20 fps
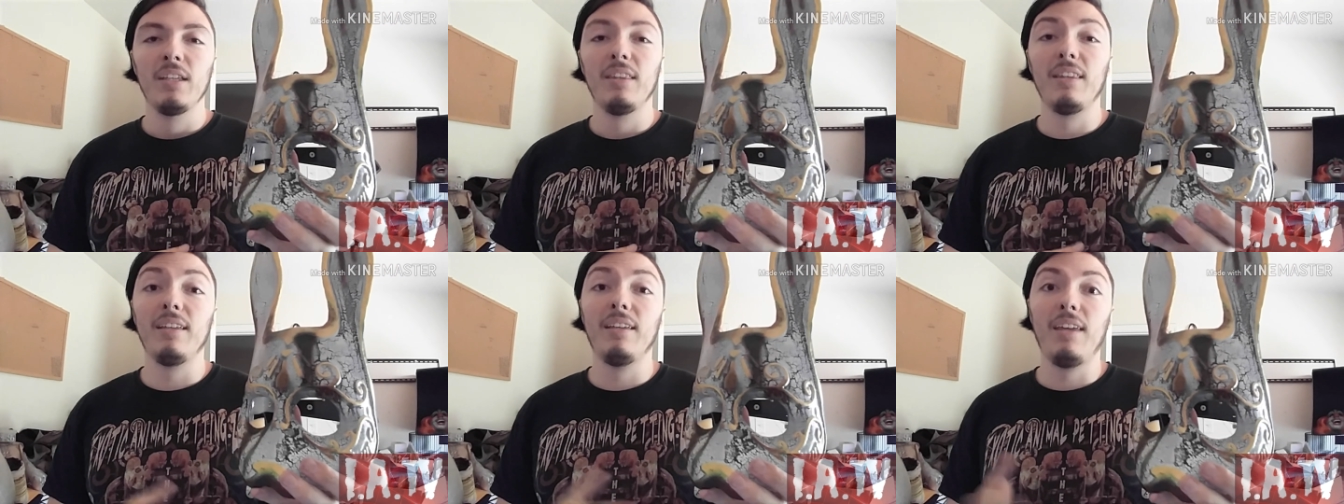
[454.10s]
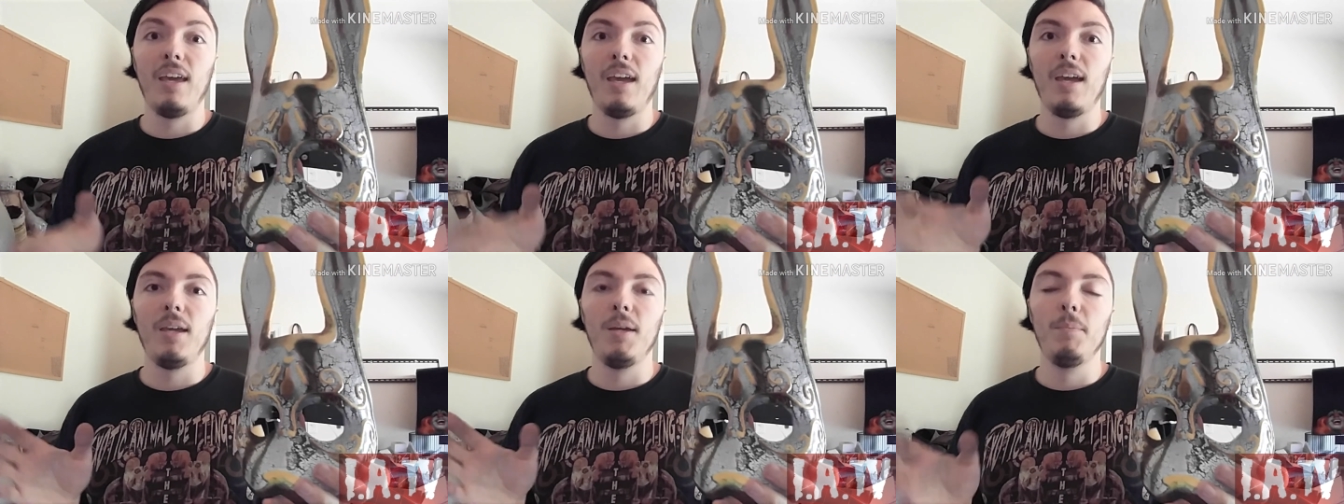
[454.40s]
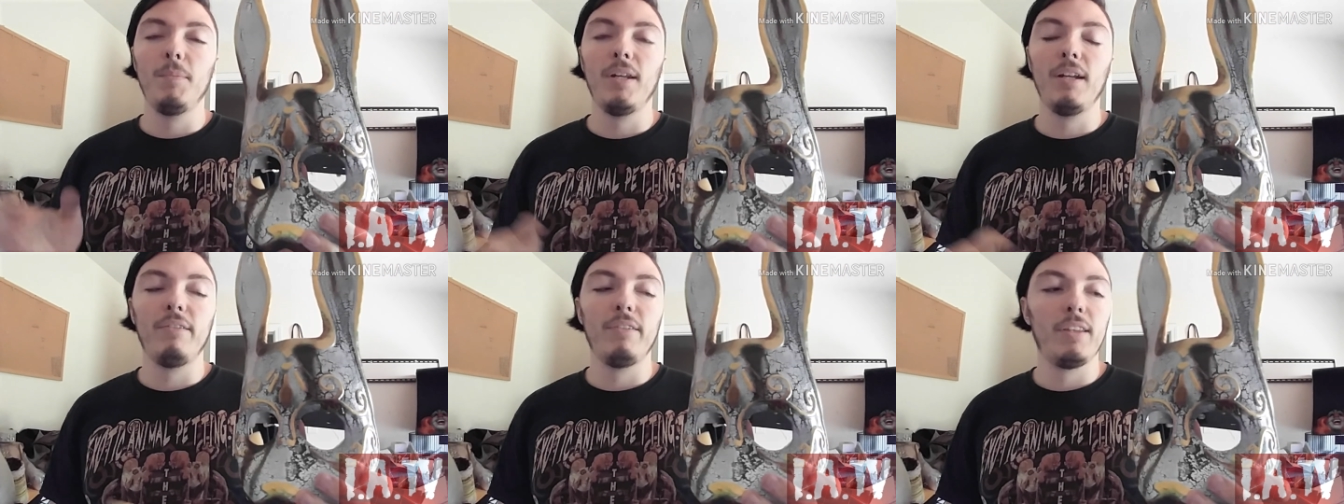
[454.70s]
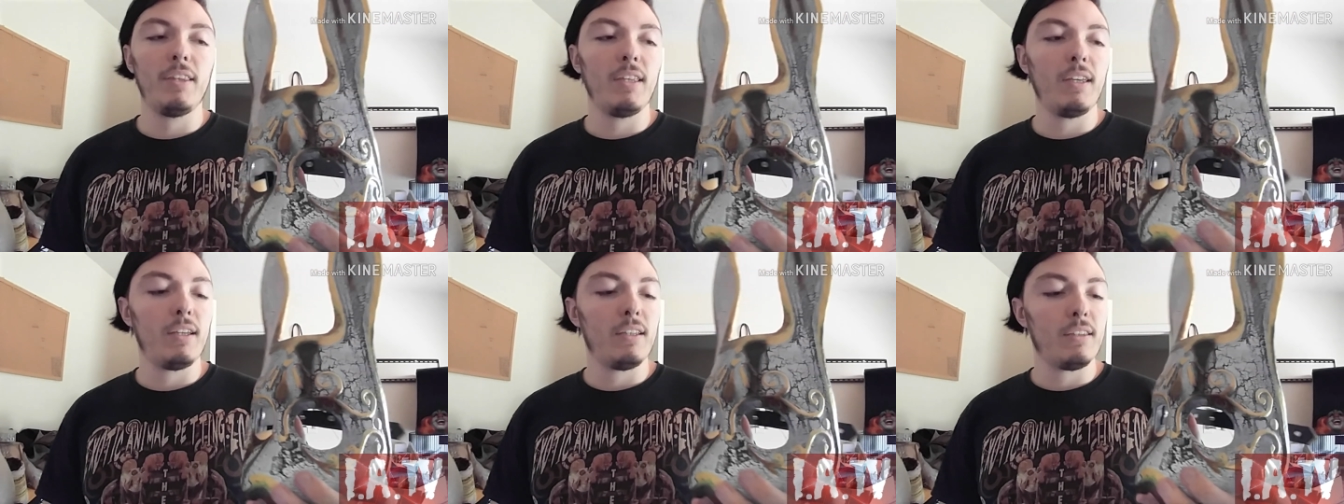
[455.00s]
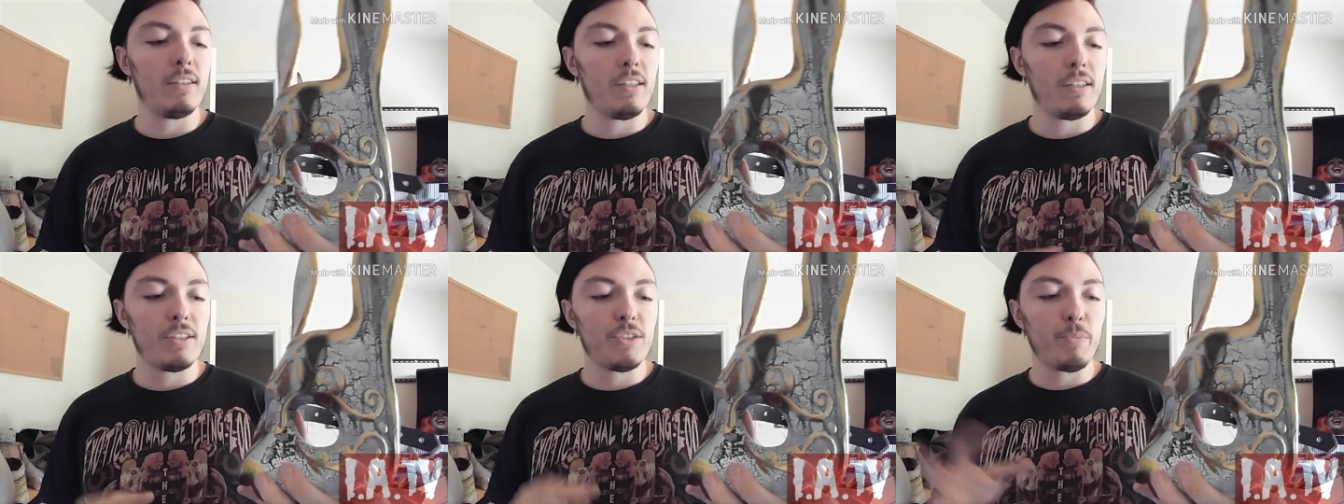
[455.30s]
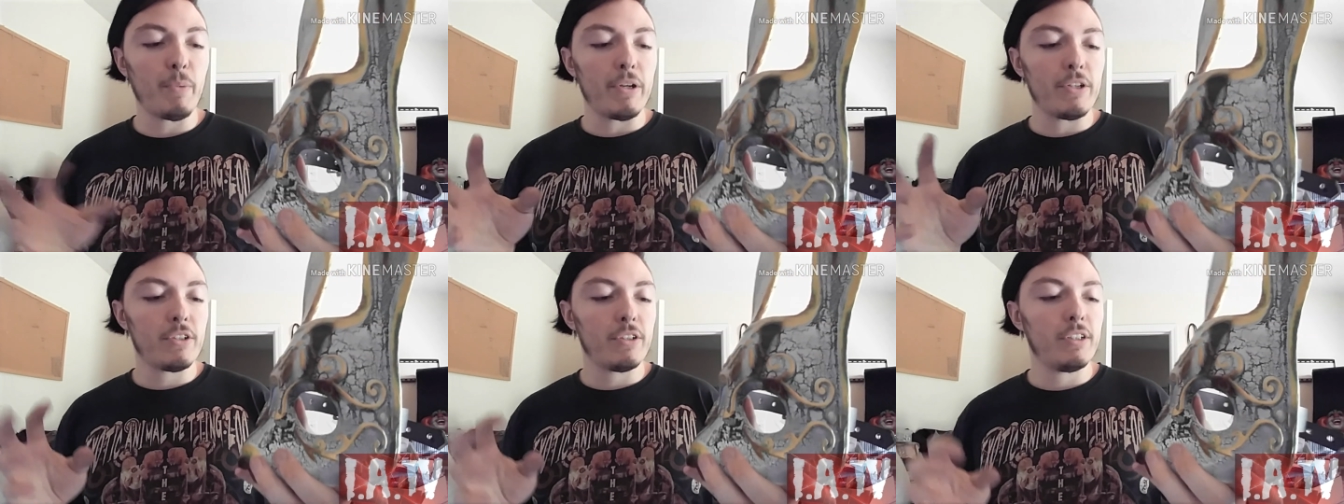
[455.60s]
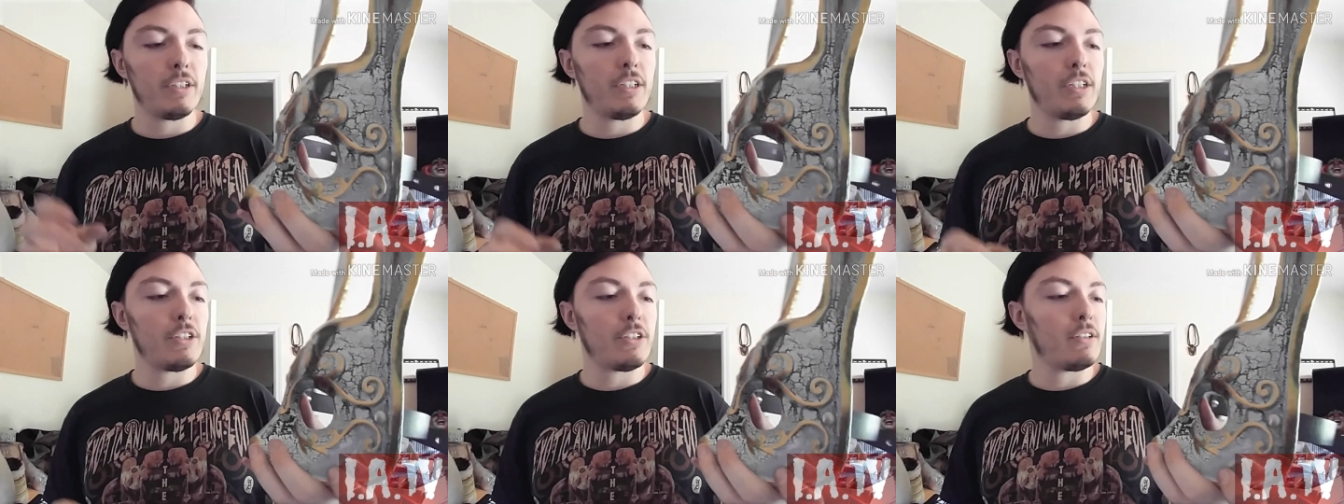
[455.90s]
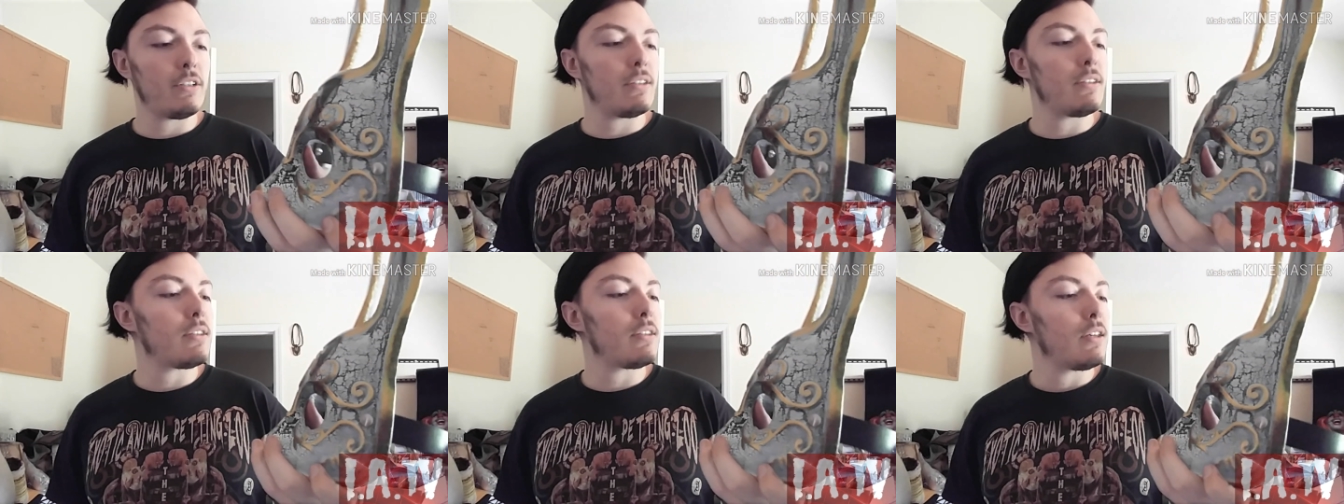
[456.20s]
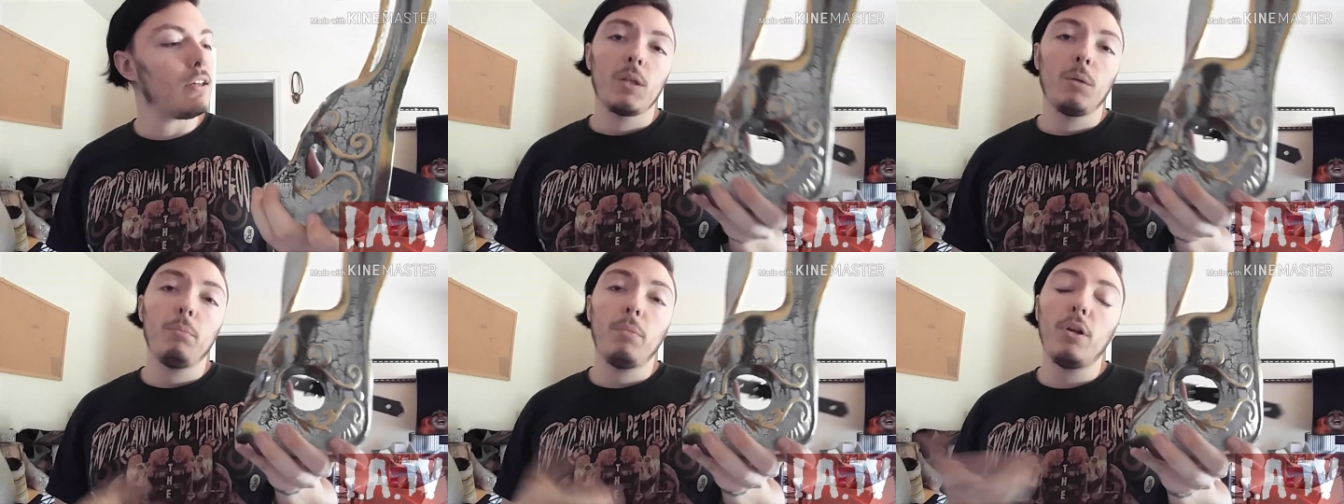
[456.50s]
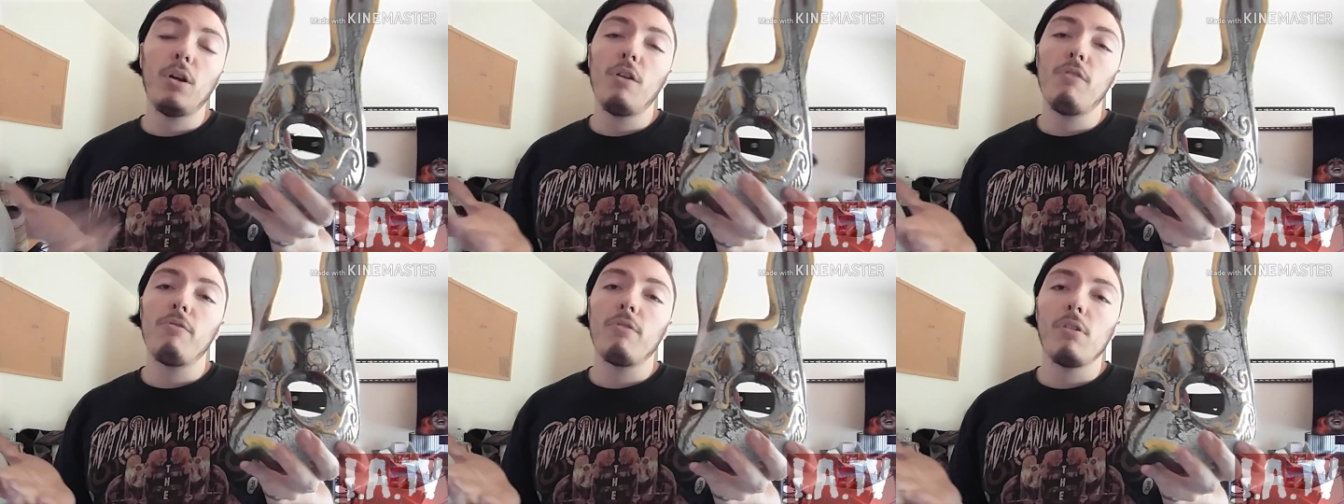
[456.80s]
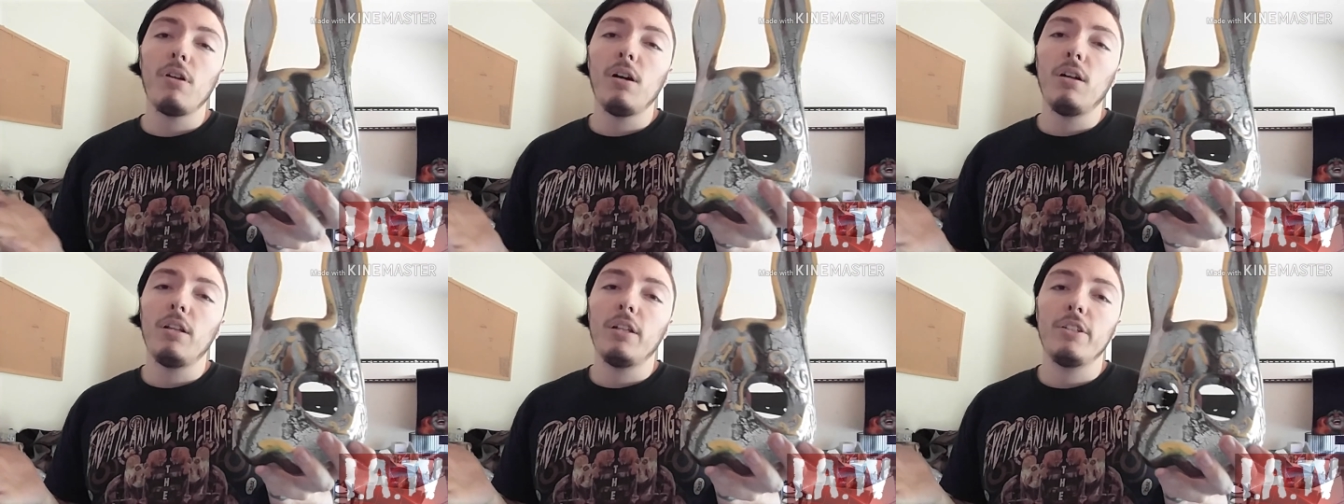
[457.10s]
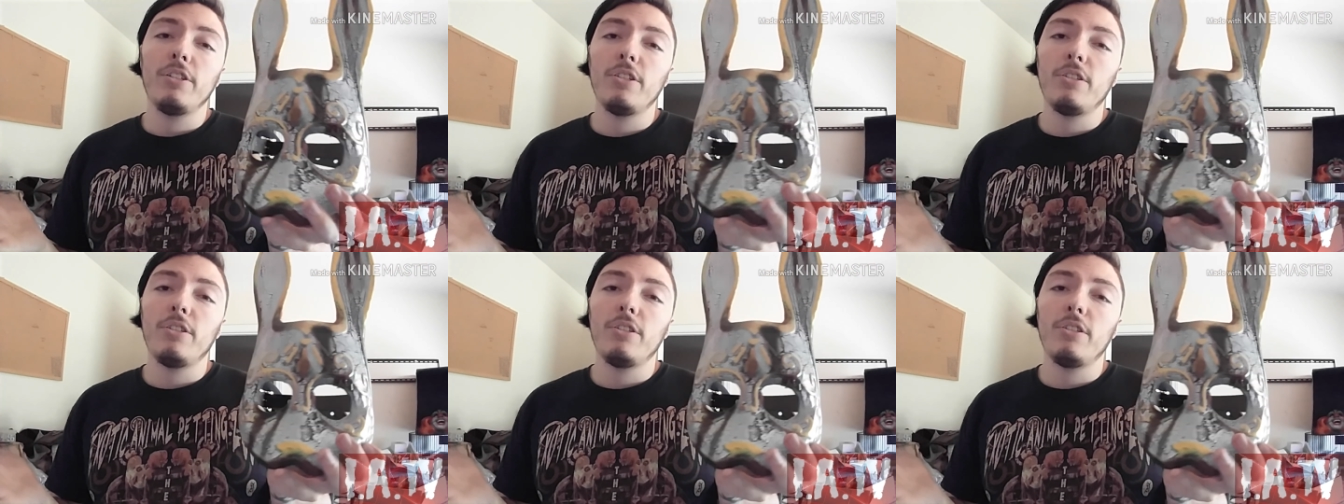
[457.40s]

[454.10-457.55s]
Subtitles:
game and everything, the like special editions. But overall,